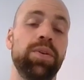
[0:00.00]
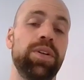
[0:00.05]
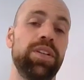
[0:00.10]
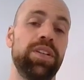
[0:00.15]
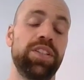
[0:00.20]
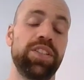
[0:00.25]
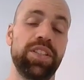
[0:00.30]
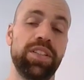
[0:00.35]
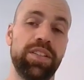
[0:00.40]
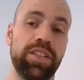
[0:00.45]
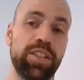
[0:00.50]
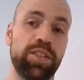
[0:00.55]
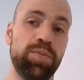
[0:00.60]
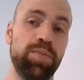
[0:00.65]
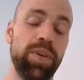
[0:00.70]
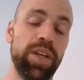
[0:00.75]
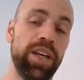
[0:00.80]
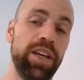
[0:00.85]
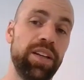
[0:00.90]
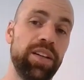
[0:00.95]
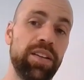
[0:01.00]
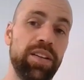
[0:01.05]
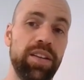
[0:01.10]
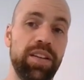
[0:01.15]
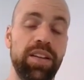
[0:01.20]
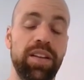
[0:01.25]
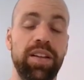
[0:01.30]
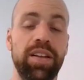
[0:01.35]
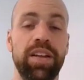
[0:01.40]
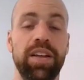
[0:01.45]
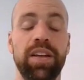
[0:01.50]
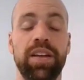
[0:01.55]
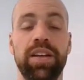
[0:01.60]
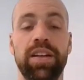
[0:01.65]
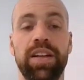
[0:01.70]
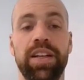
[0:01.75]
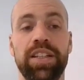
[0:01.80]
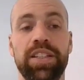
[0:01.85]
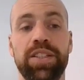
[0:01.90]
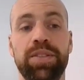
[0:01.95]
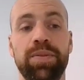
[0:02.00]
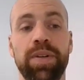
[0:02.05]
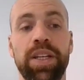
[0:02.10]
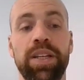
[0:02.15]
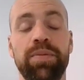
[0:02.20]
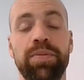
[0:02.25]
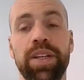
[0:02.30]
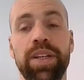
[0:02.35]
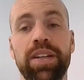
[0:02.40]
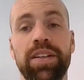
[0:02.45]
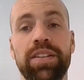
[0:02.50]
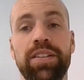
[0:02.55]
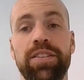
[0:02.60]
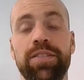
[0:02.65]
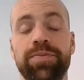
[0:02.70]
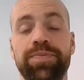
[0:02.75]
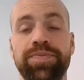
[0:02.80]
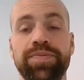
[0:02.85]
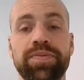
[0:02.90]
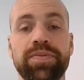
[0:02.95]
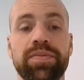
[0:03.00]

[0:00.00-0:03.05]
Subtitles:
what I just explained in the last 20 minutes,